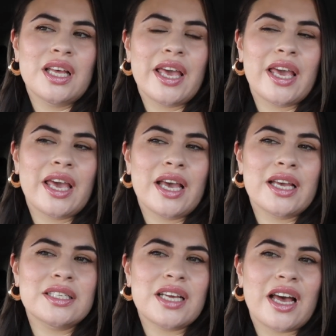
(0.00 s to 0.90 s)

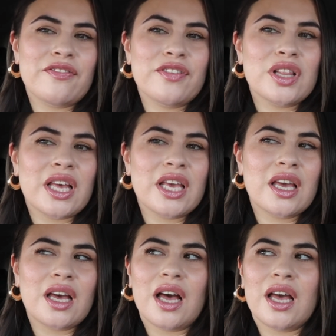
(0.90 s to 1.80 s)
And I feel
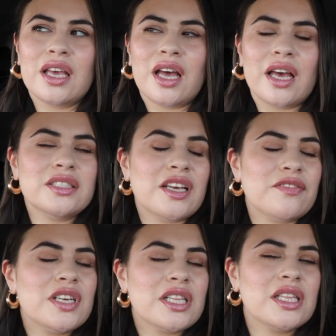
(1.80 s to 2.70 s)
like I, I
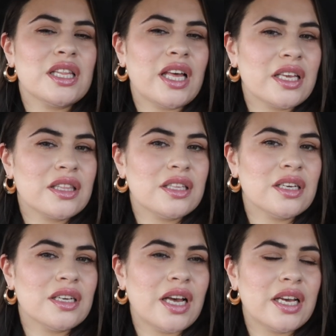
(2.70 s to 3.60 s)
definitely like
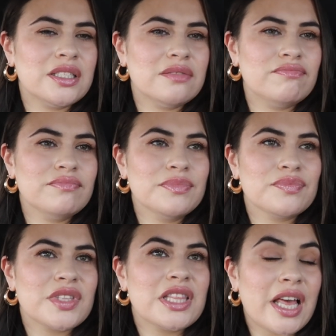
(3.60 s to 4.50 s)
the I
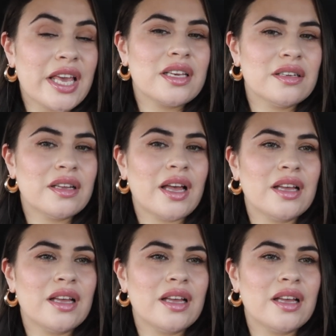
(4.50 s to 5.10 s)
like